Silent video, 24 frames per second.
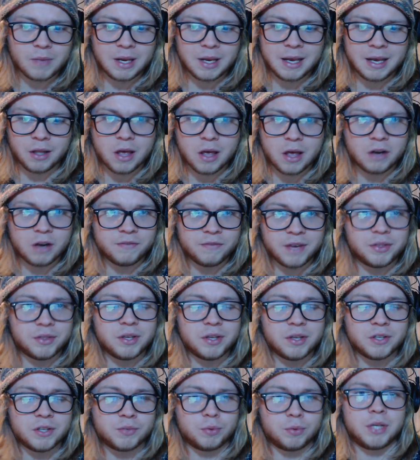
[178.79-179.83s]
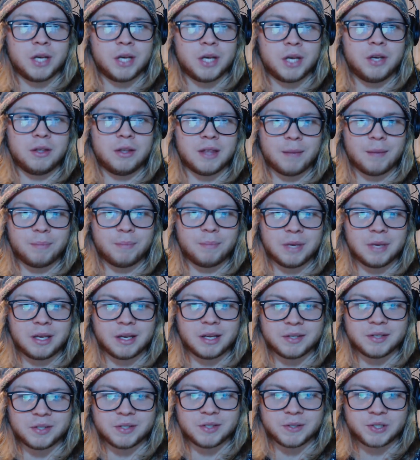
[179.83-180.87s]
And a lot of atheists will tell you that
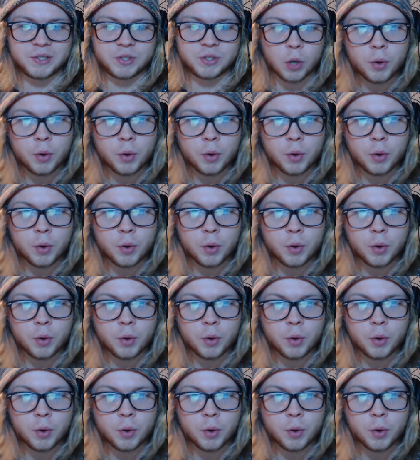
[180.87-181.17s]
because it's so